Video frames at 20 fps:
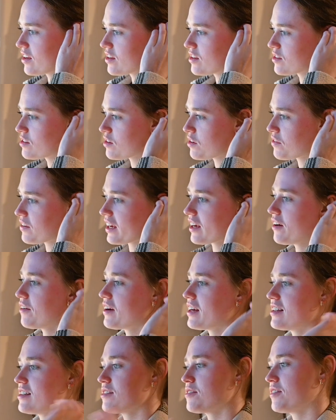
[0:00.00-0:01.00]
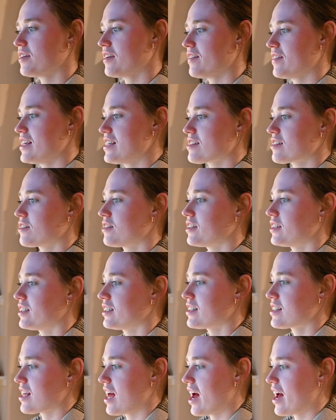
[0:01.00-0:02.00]
So if I go into one of these
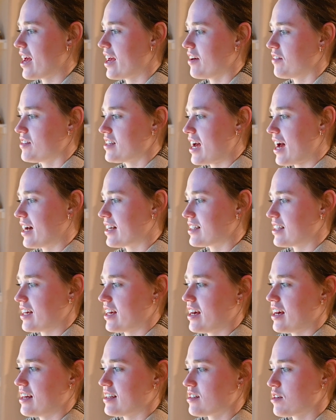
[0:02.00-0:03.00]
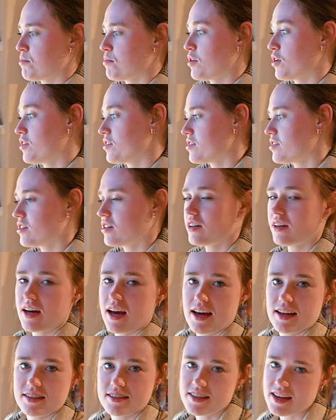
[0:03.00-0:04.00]
goals, I have tagged it as a personal
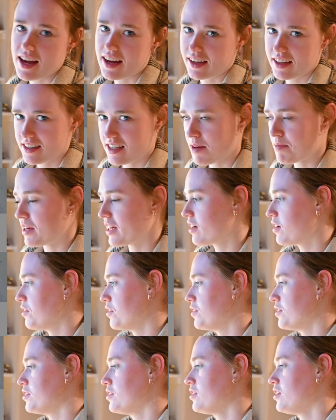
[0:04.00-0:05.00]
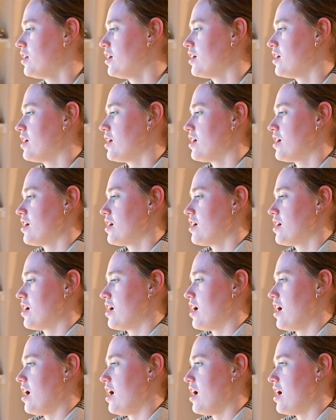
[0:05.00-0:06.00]
and academic goal.
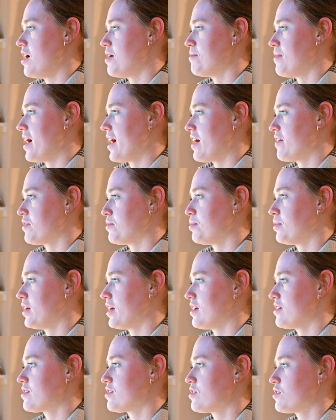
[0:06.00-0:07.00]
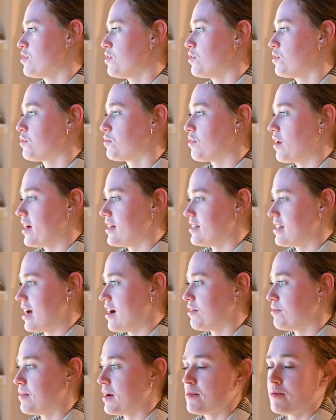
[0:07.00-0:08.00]
I have a place to write
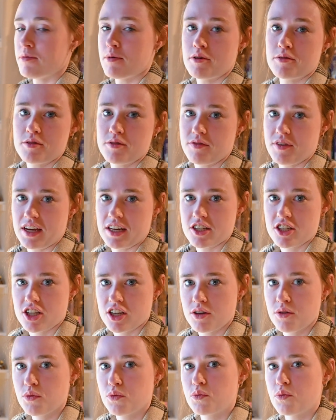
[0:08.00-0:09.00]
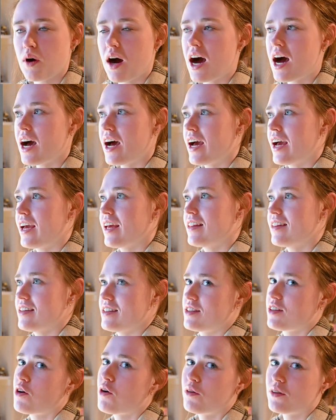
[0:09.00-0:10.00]
down my motivation, why
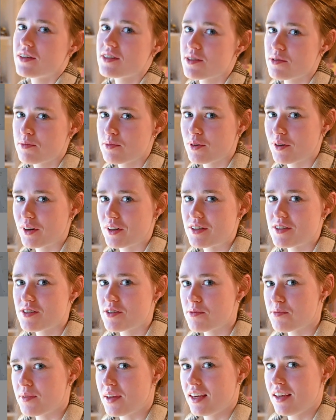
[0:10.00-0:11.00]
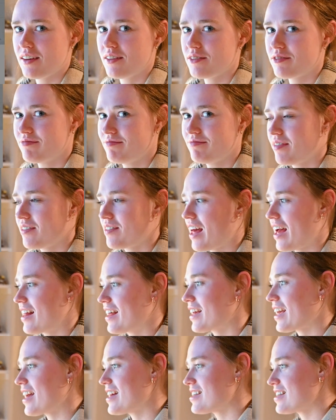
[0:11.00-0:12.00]
this goal is important to me. And I
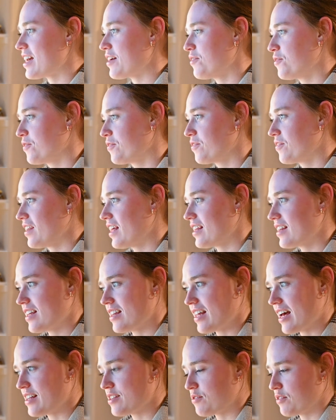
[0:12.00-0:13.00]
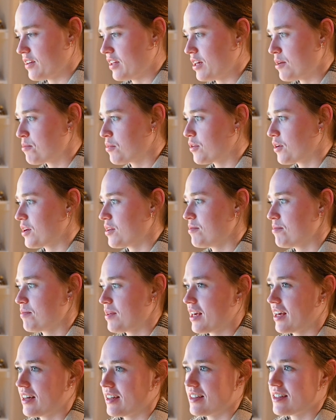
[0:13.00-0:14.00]
guess I think that that's really important
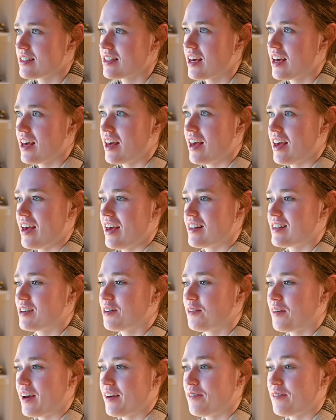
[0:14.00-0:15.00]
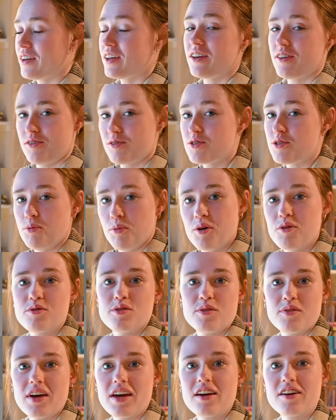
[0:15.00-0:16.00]
because it's a way for you to
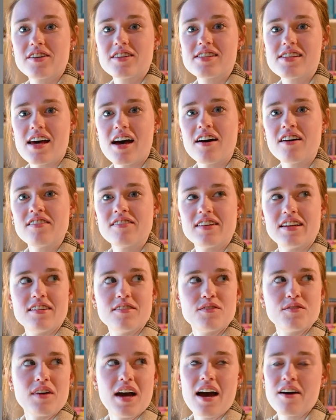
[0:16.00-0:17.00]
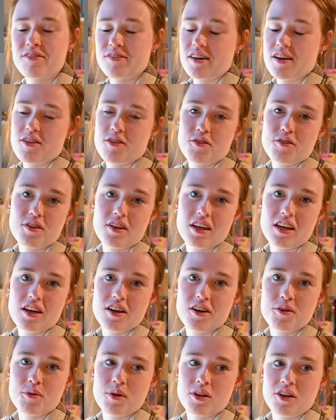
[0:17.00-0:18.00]
motivate yourself, and halfway through the
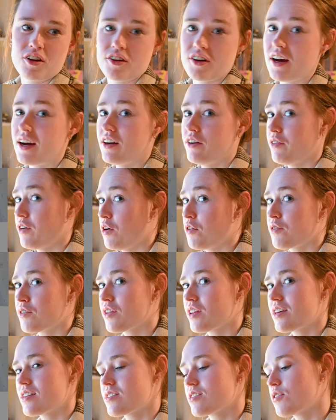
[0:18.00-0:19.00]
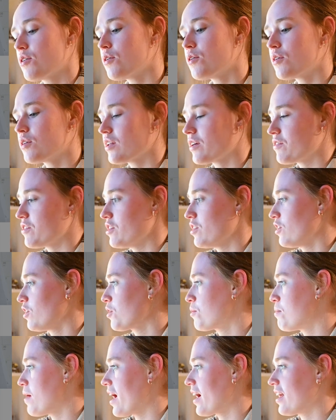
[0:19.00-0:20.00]
year when you're kind of over this goal, if you look
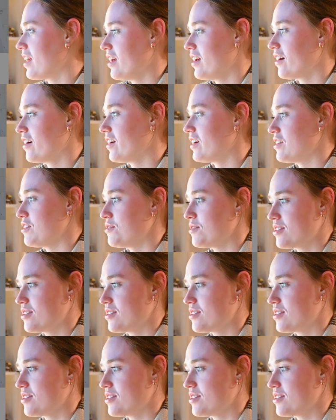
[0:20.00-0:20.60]
back here and you